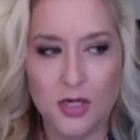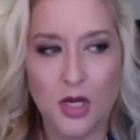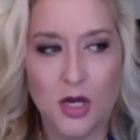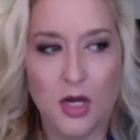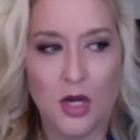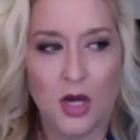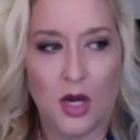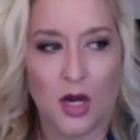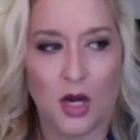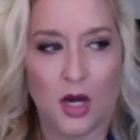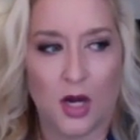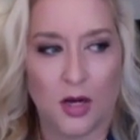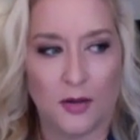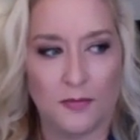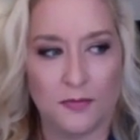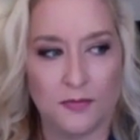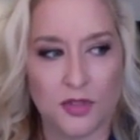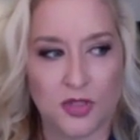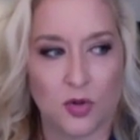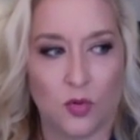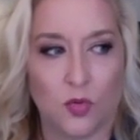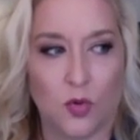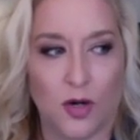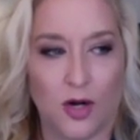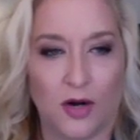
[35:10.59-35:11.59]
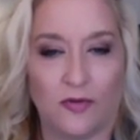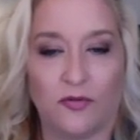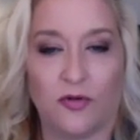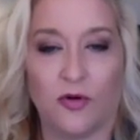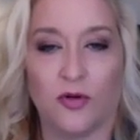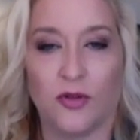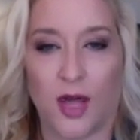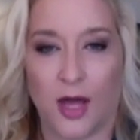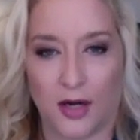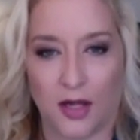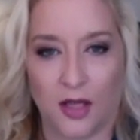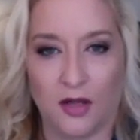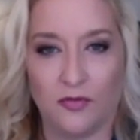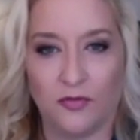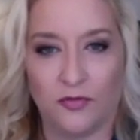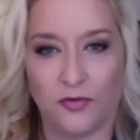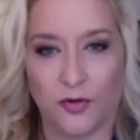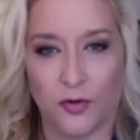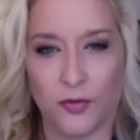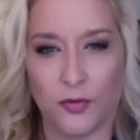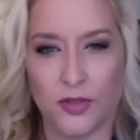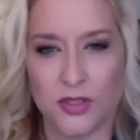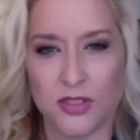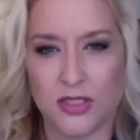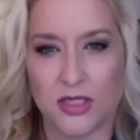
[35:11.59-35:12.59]
Yeah. Um, so whatever that
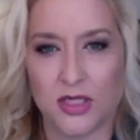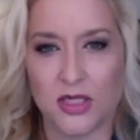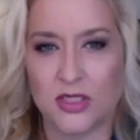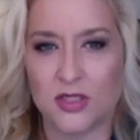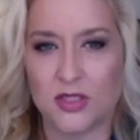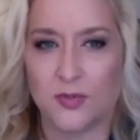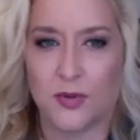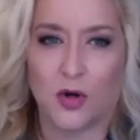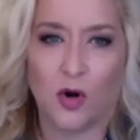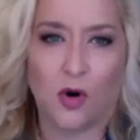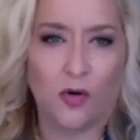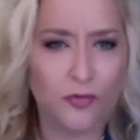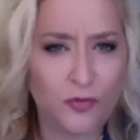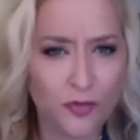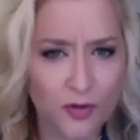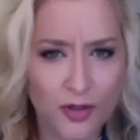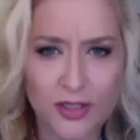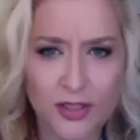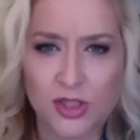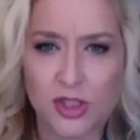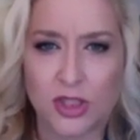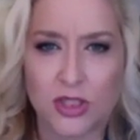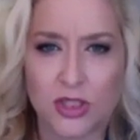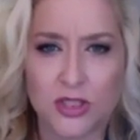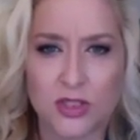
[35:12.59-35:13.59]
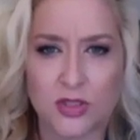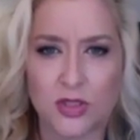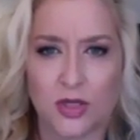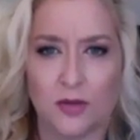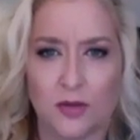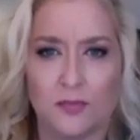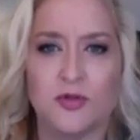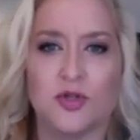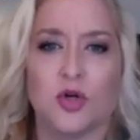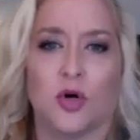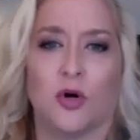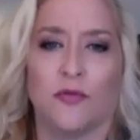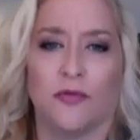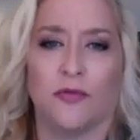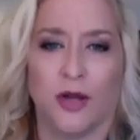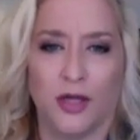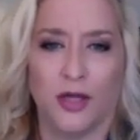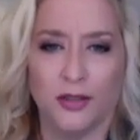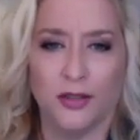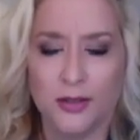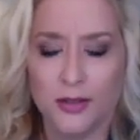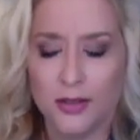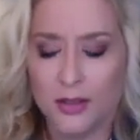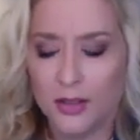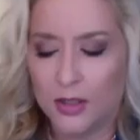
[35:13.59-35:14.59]
influence is, but hopefully she's observing.